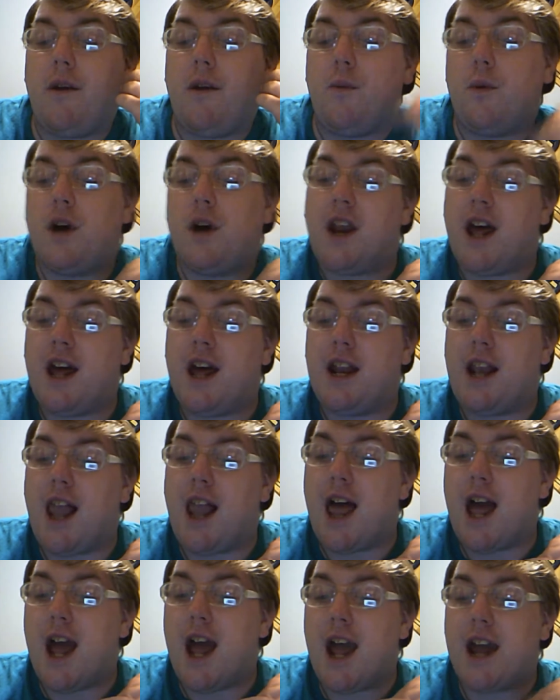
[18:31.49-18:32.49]
what I
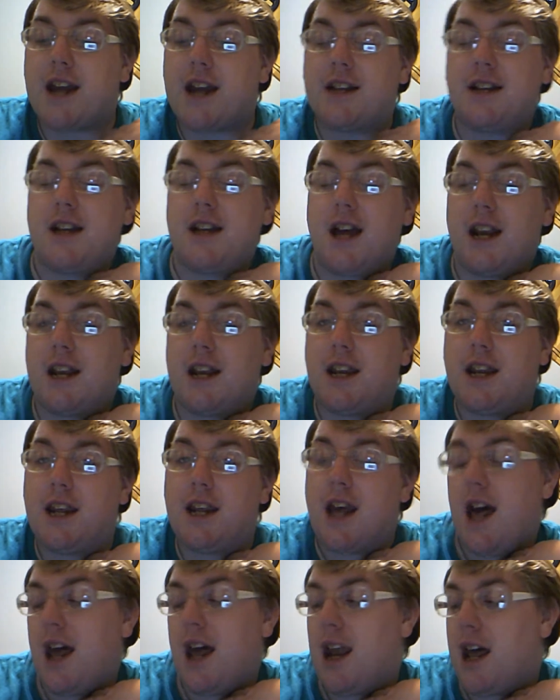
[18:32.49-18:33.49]
read, what
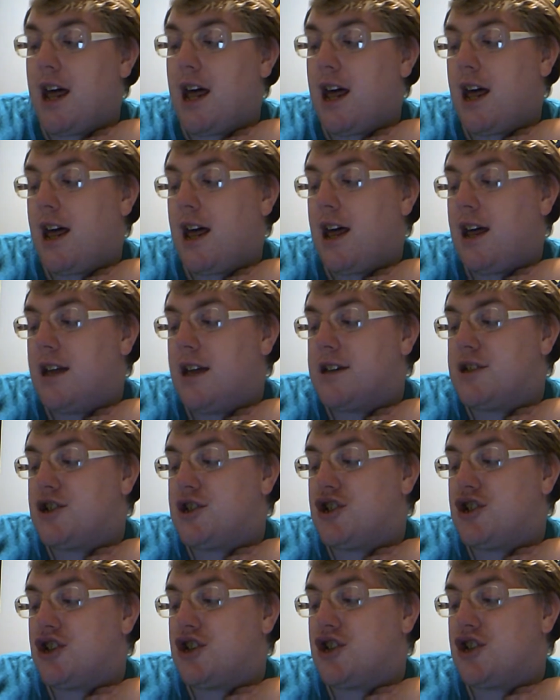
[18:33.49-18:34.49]
I liked,
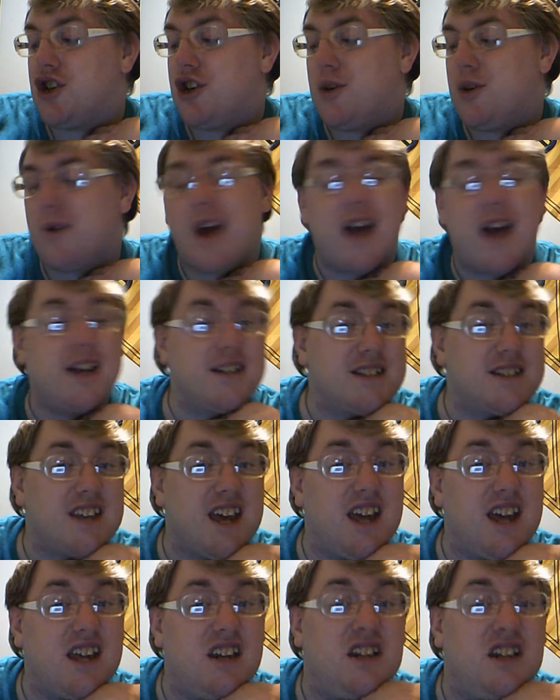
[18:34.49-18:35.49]
yada
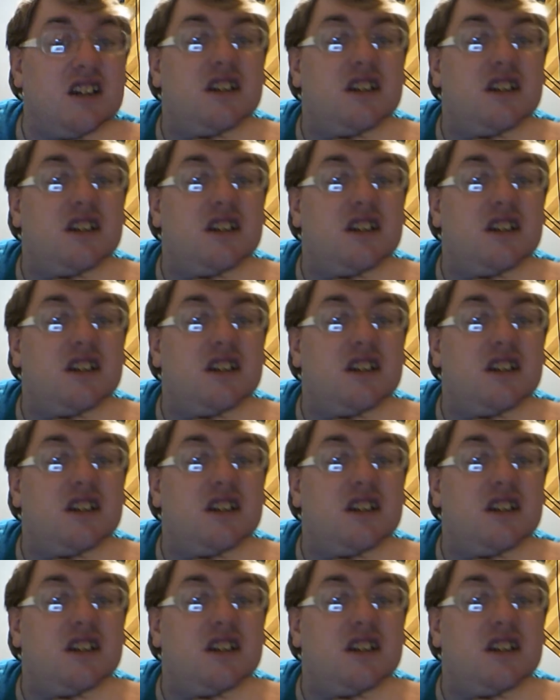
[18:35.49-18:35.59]
yada,